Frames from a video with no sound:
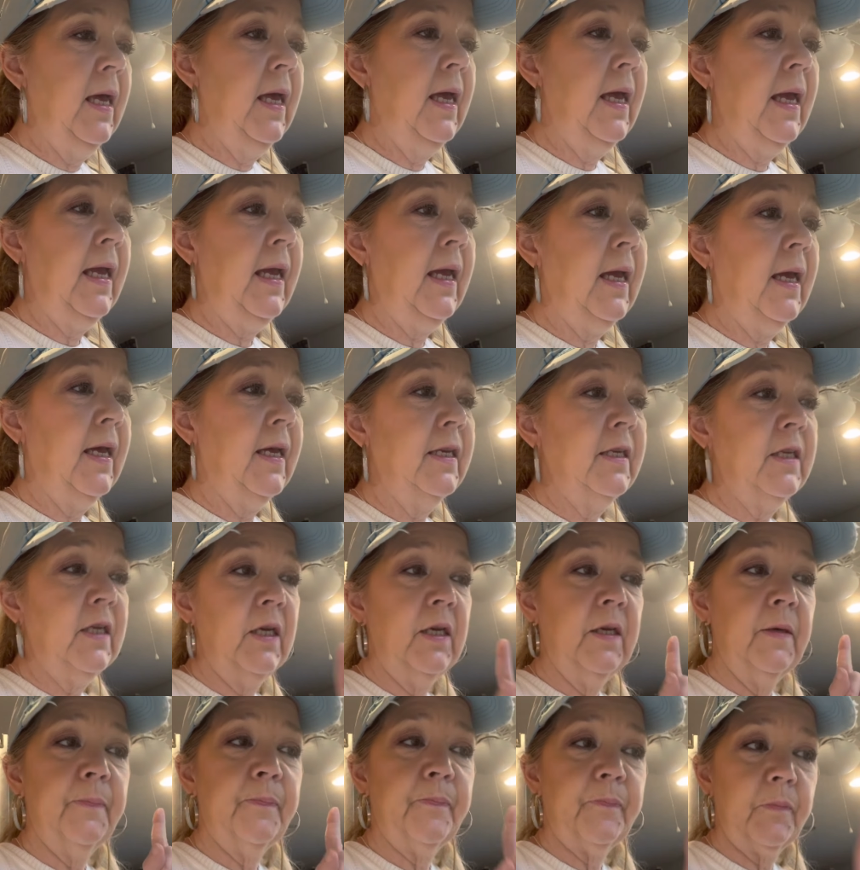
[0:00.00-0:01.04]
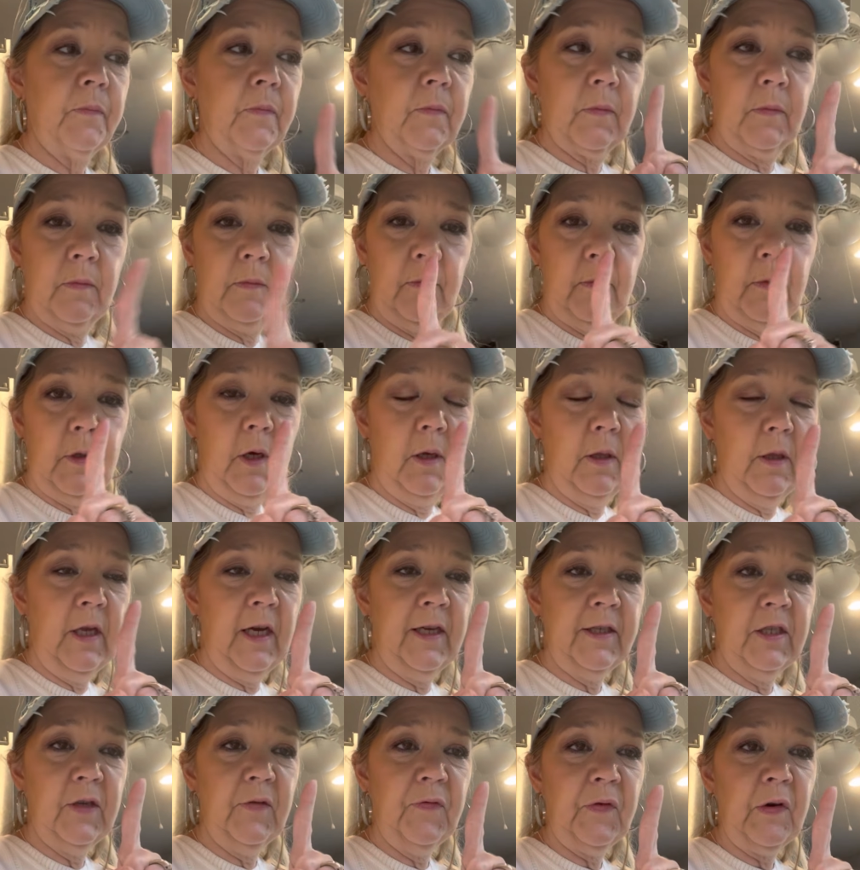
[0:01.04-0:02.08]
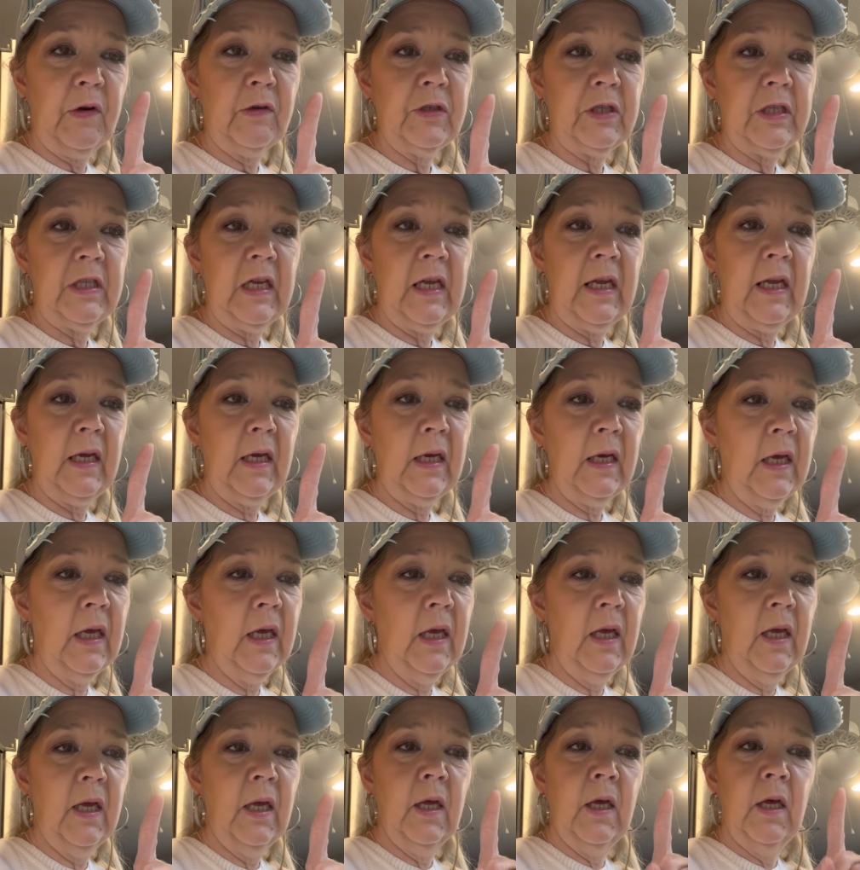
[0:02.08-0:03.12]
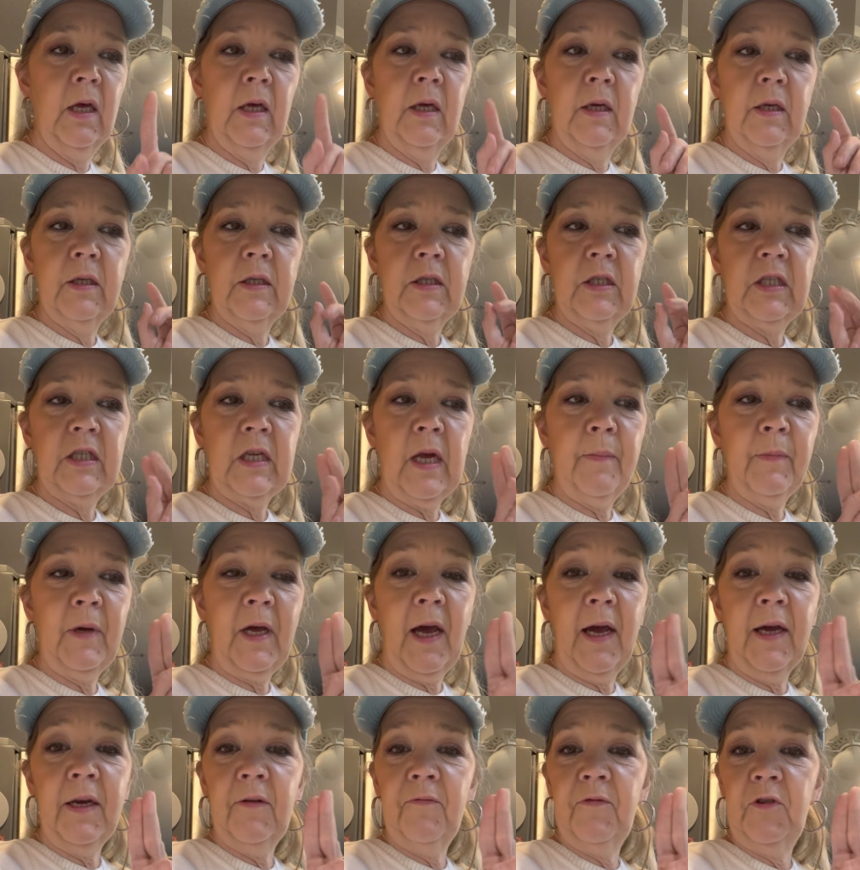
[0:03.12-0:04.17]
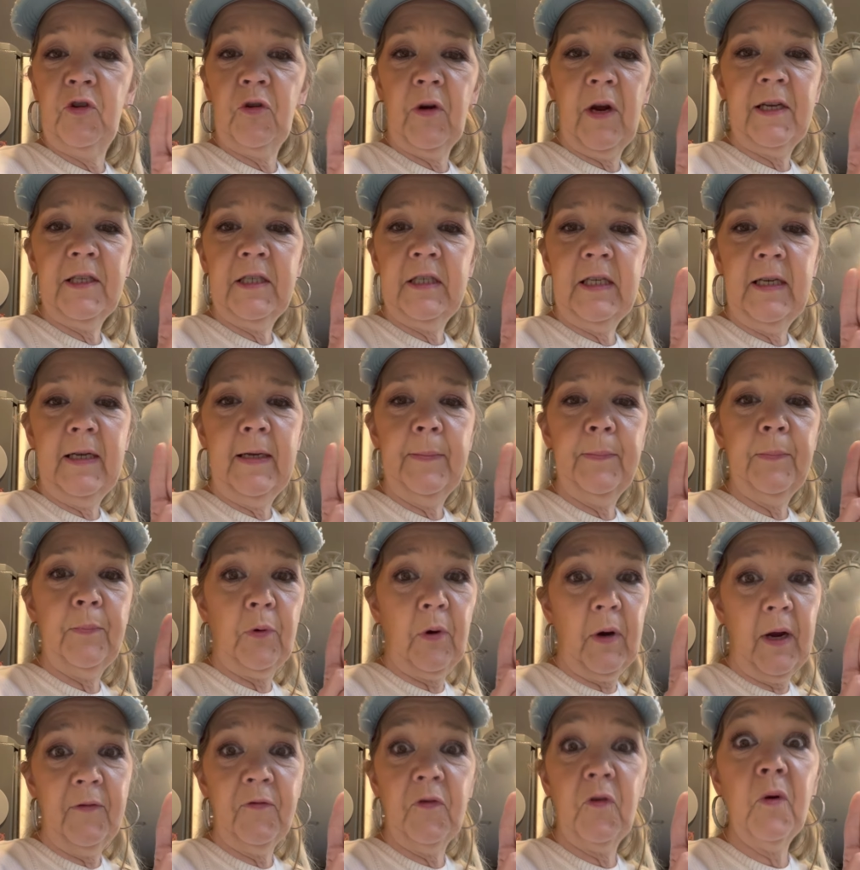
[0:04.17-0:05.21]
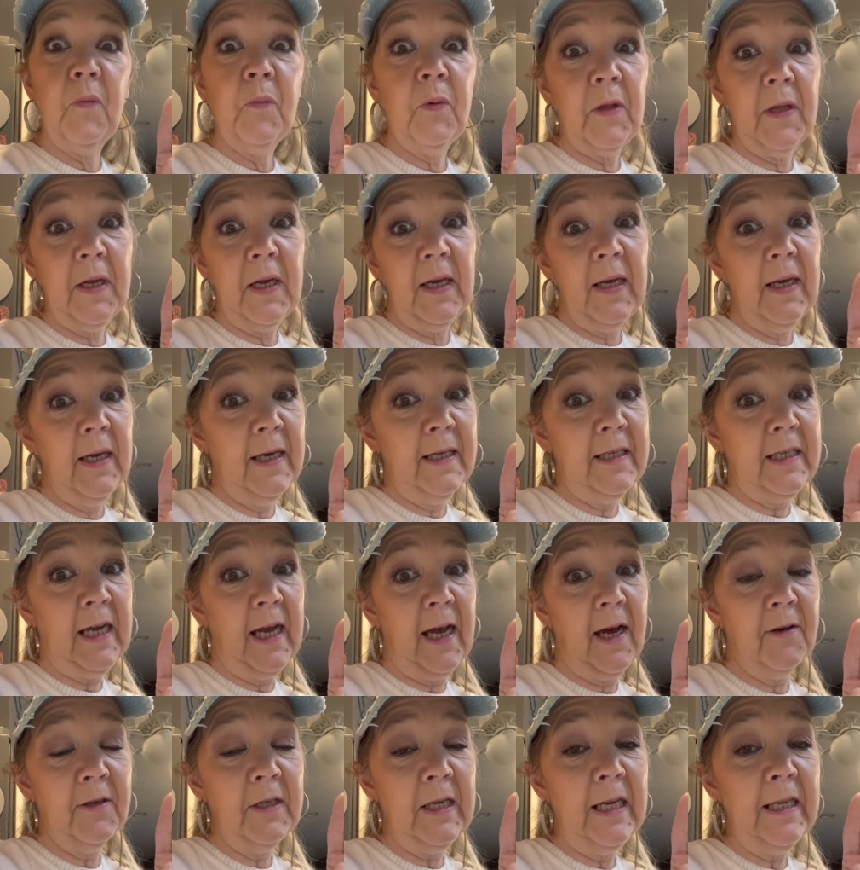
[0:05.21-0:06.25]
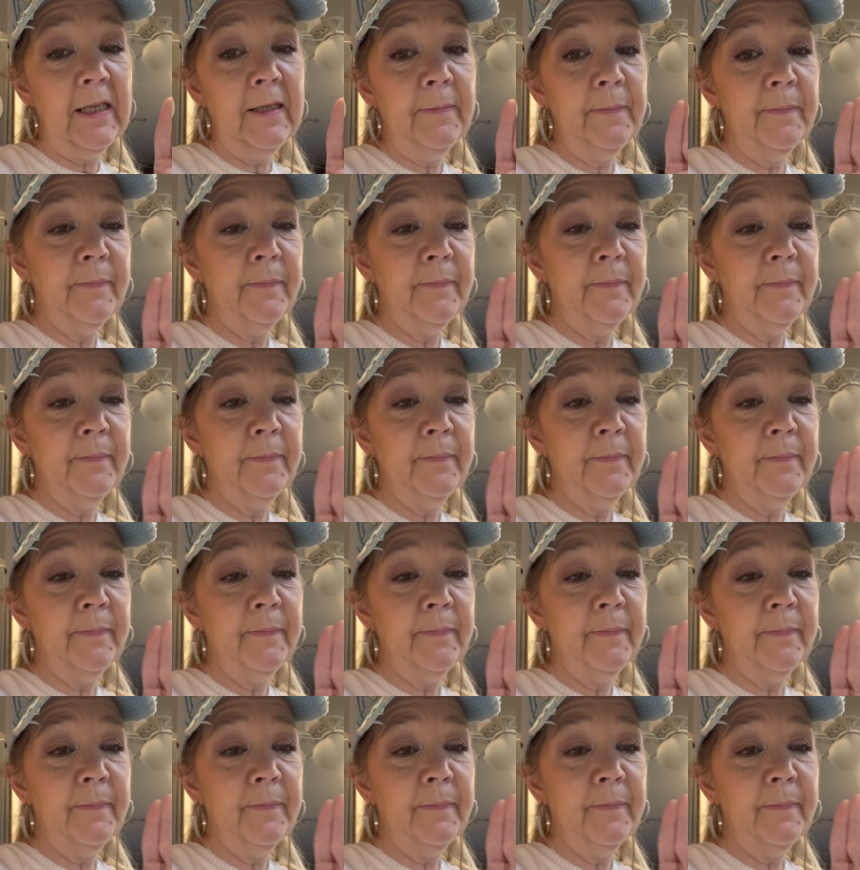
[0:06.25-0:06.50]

And that's the first thing. Some kind of dressing, preferably Italian.